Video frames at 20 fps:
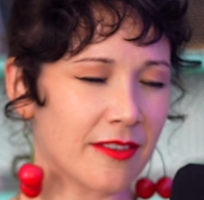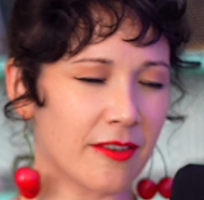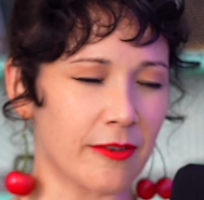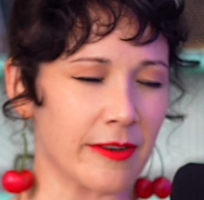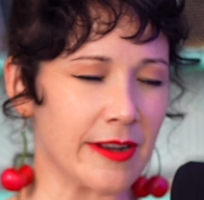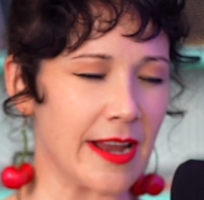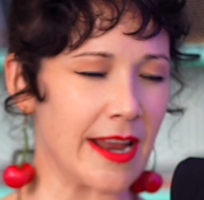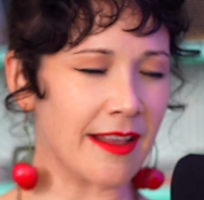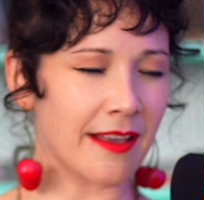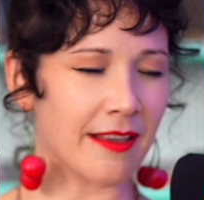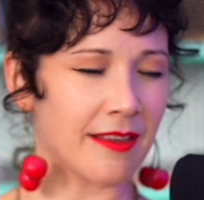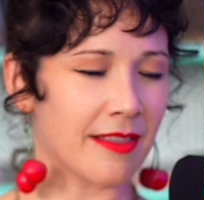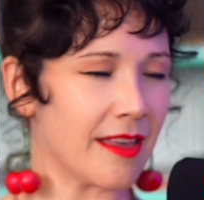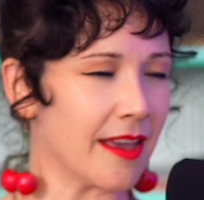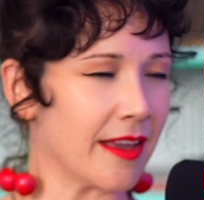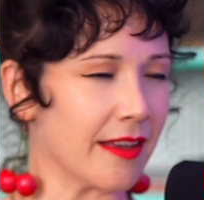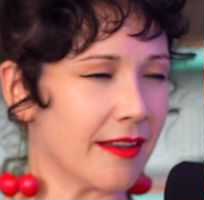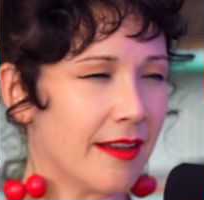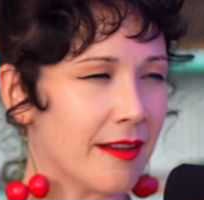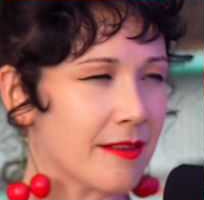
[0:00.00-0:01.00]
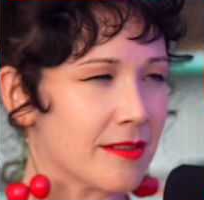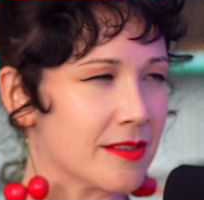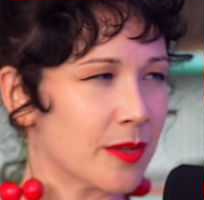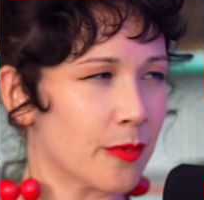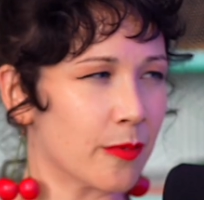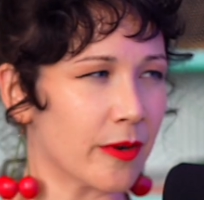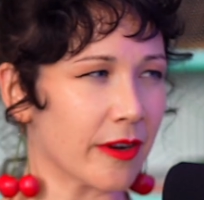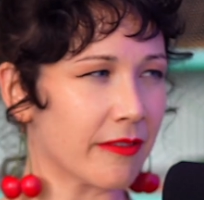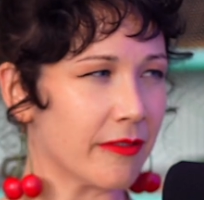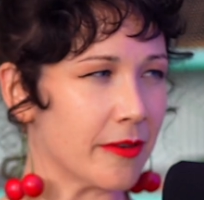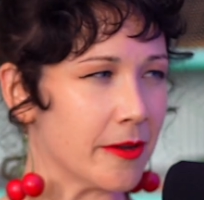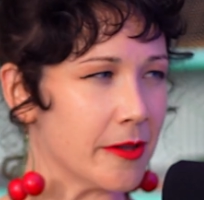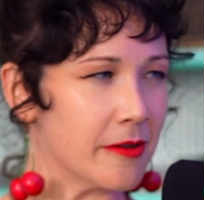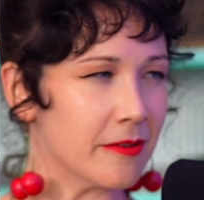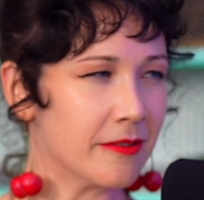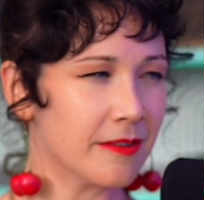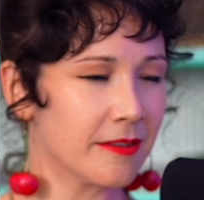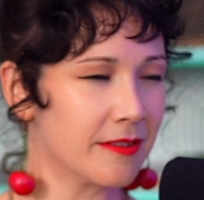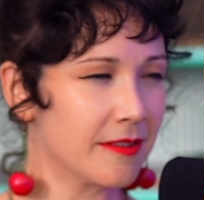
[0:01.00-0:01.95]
creating a thing. How does it work for you?